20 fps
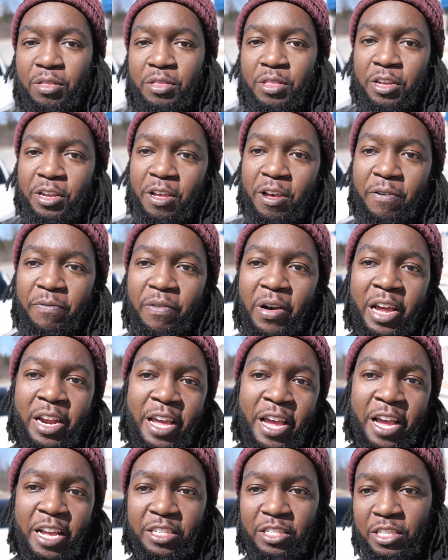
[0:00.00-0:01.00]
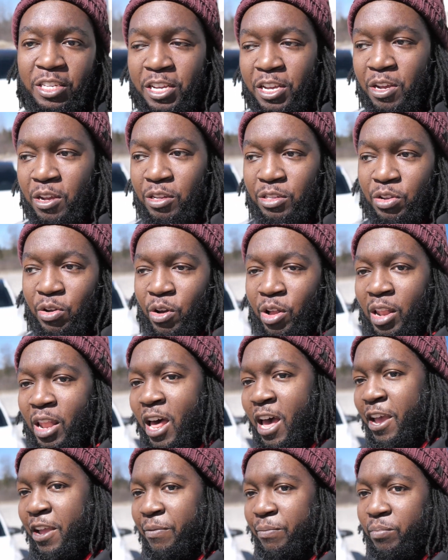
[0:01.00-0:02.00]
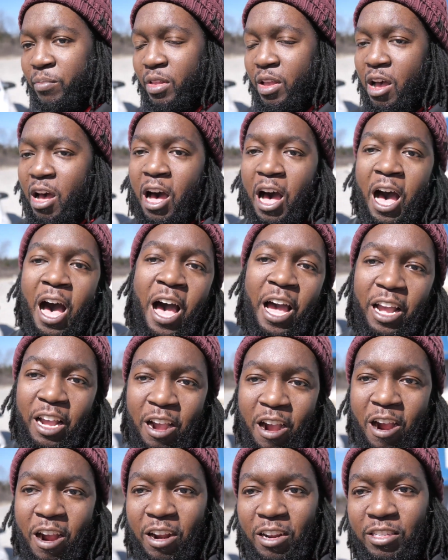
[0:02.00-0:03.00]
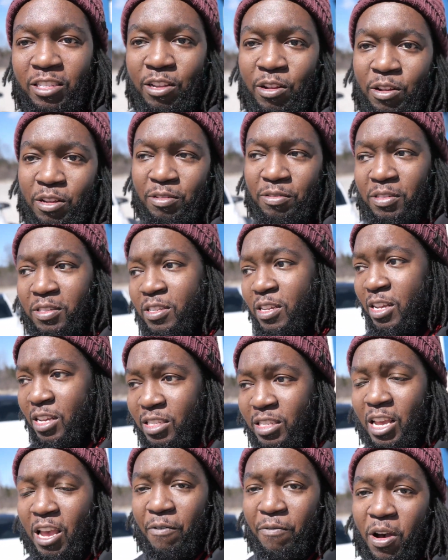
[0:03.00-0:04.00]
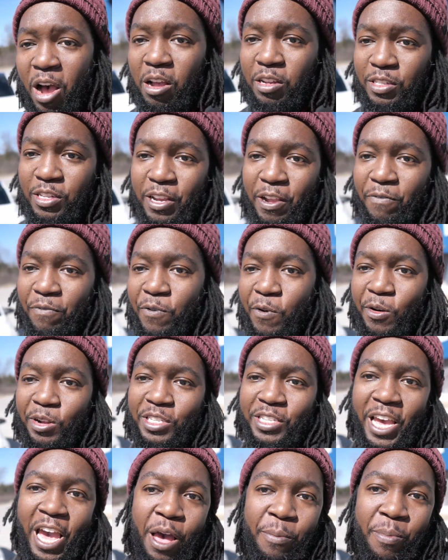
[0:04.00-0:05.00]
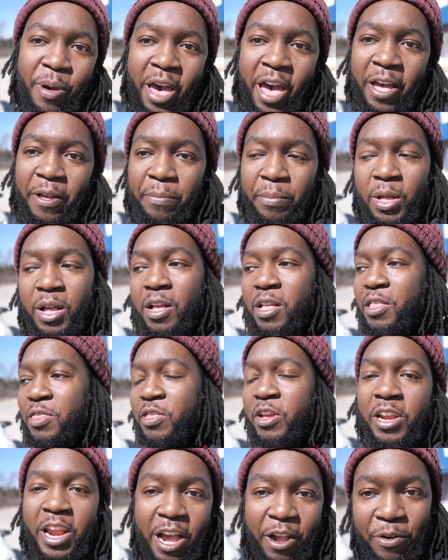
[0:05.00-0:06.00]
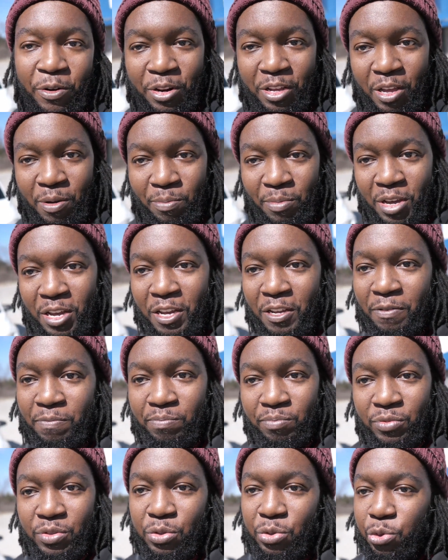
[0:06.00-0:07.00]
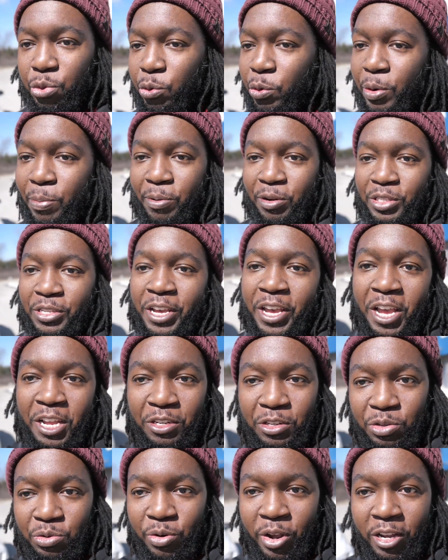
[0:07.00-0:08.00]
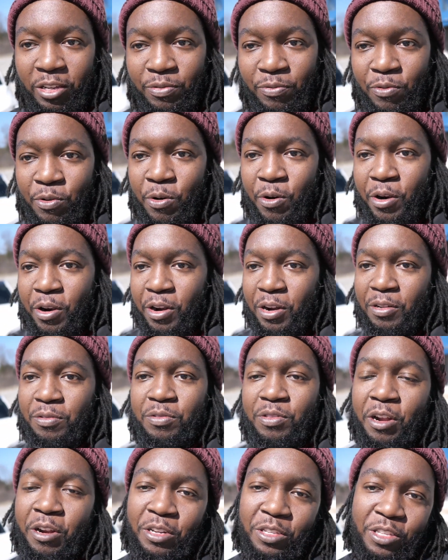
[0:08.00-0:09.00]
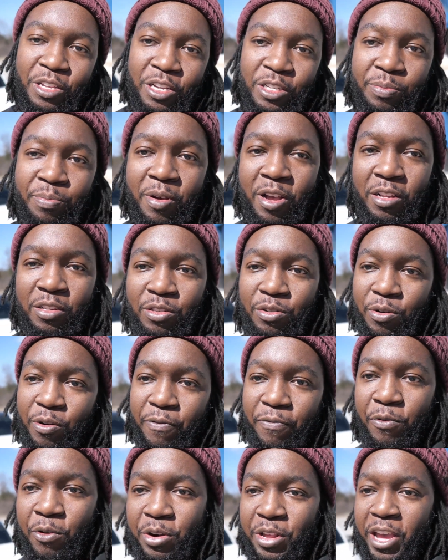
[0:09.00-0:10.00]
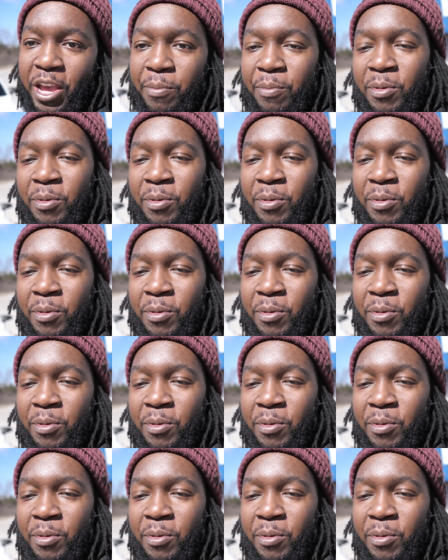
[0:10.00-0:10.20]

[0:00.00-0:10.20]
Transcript: the good finance deals on like a hot car. So say if I was looking for a Scat Pack, they're not going to give me 3% interest rates for 36 months or 48